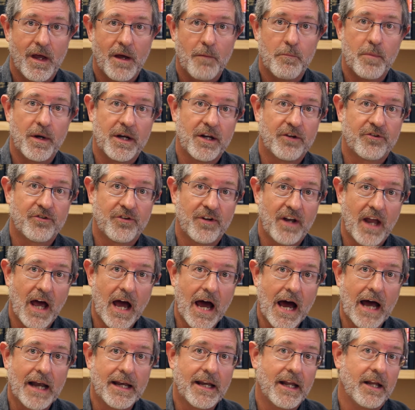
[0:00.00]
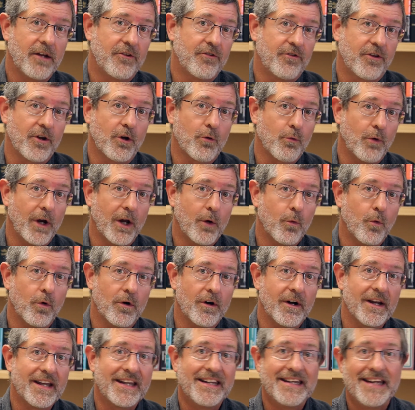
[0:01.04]
But it's not, it's the Greek
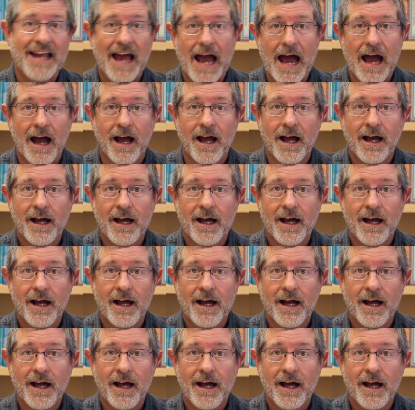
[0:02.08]
word de.